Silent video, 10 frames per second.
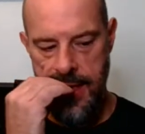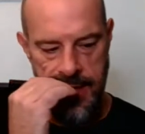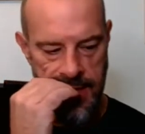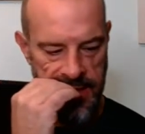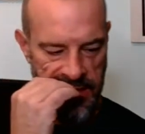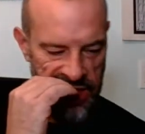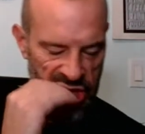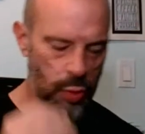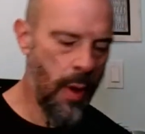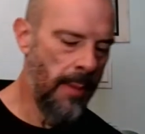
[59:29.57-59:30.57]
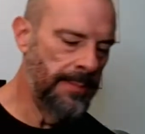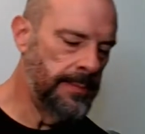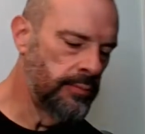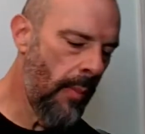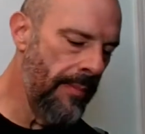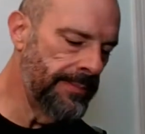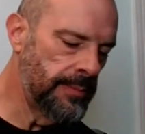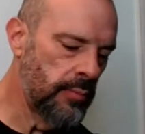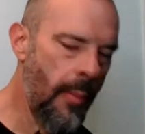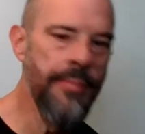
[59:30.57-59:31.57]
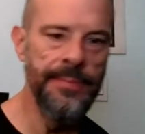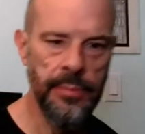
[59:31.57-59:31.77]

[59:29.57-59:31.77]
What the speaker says: Egg said peppers are like weeds. They keep coming back.